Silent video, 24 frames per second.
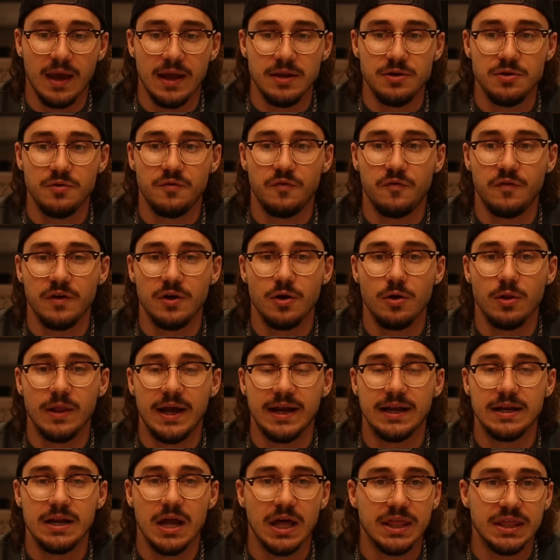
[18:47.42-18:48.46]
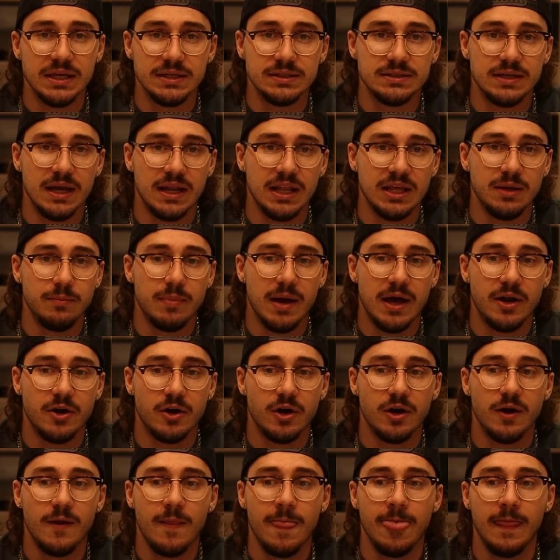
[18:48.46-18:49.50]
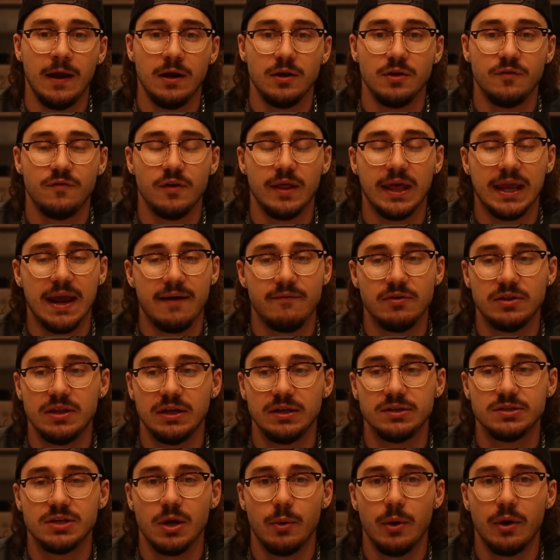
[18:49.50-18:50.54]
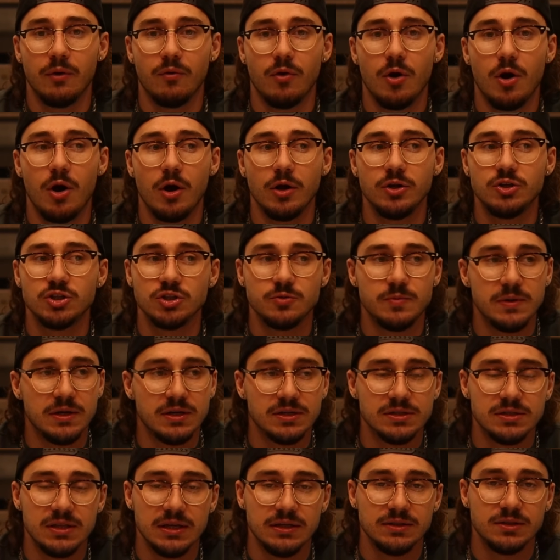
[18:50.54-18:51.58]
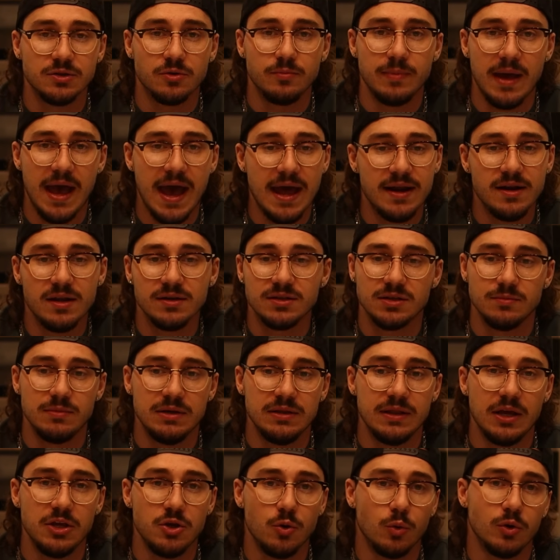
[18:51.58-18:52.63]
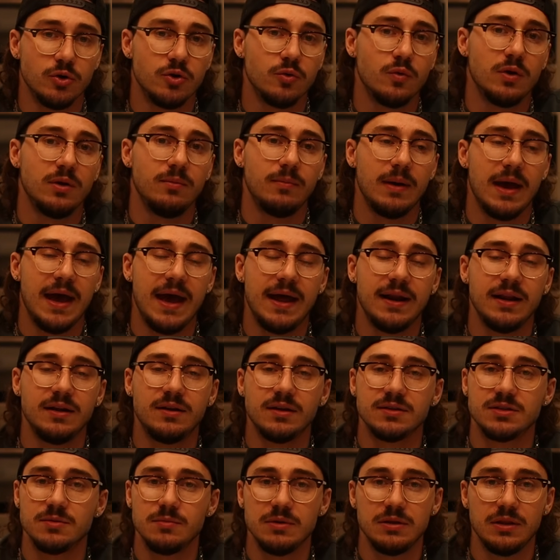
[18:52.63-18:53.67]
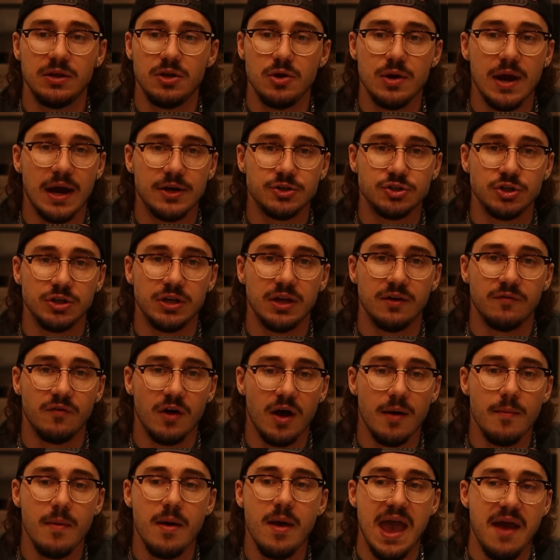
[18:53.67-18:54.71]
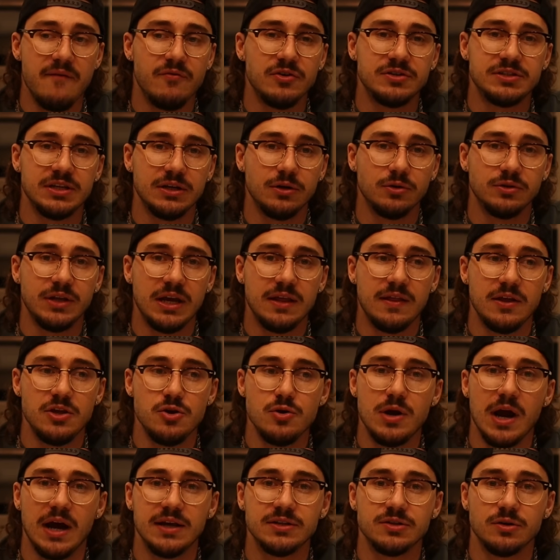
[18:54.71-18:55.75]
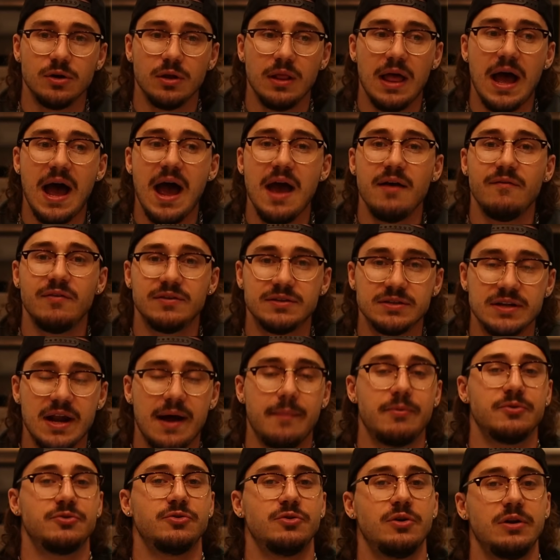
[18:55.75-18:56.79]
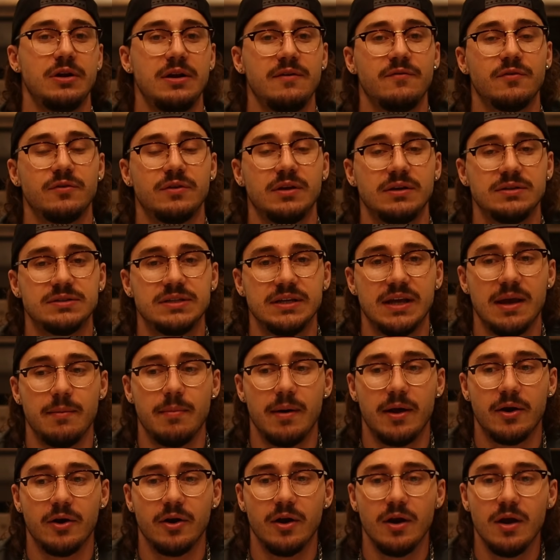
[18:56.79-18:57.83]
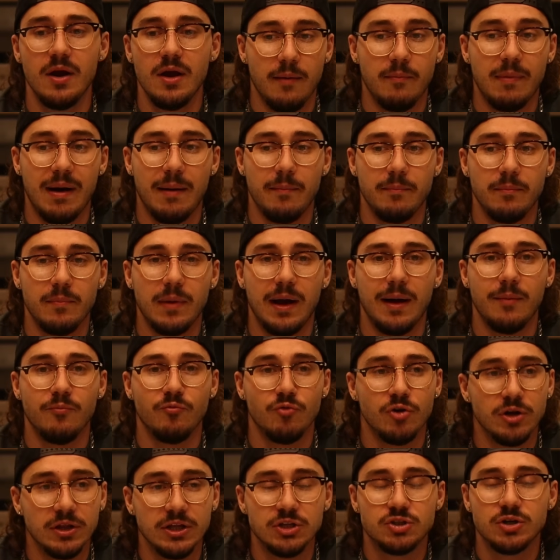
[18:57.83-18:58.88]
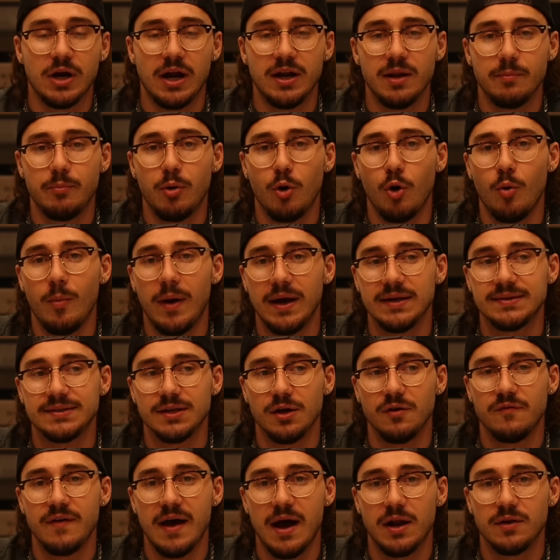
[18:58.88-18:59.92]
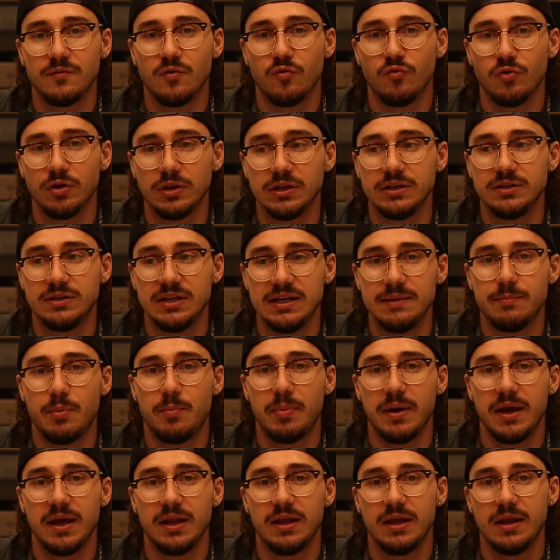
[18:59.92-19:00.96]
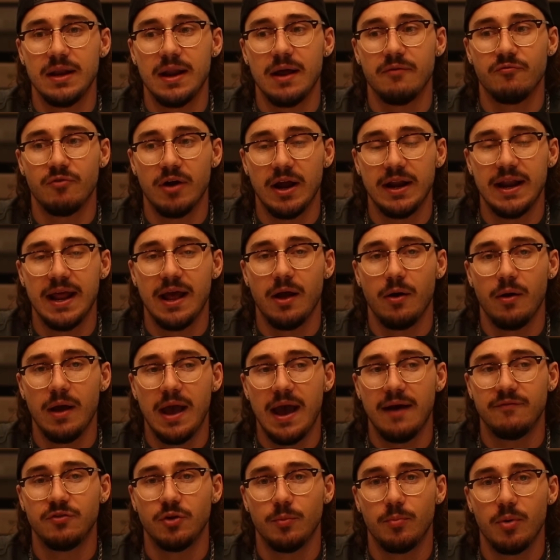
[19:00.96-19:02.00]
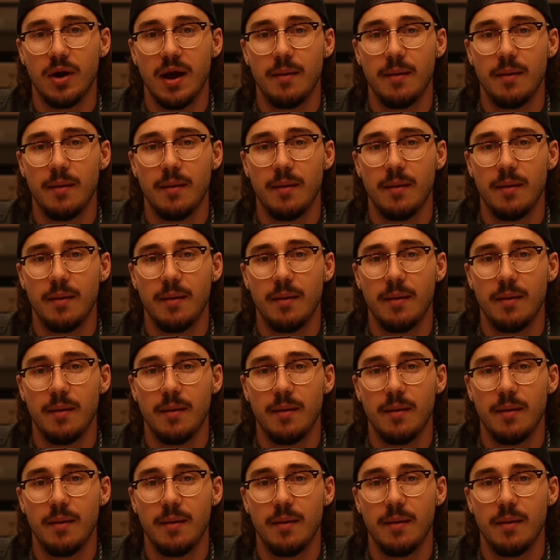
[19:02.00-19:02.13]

and you feel like nothing's getting better, you feel like everything is going wrong, just because things are bad doesn't mean that you're doing bad. It doesn't mean that you guys should give up. Every single day that you guys are alive, it's an opportunity for things to get better. I'm really trying to pull myself out of a really deep pit right now after